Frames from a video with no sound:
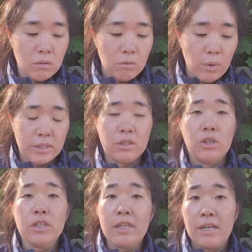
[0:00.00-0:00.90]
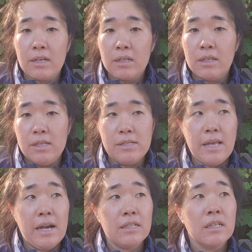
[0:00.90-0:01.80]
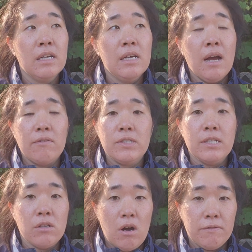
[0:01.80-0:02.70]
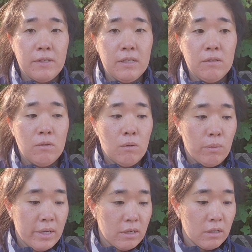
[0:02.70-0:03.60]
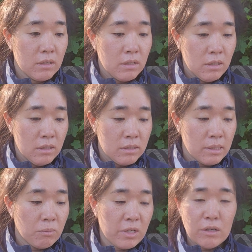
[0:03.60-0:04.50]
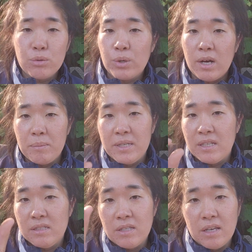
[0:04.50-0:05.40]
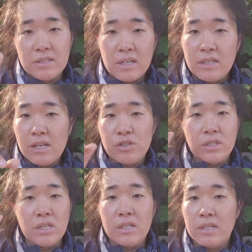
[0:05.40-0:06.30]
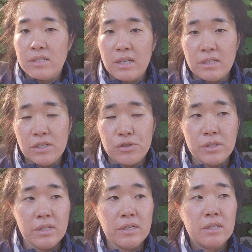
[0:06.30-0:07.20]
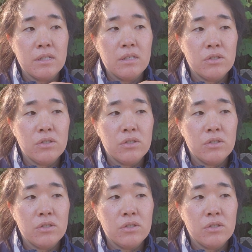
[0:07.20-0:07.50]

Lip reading: One good thing is that I've seen often where someone else will come in and say citation needed, citation needed.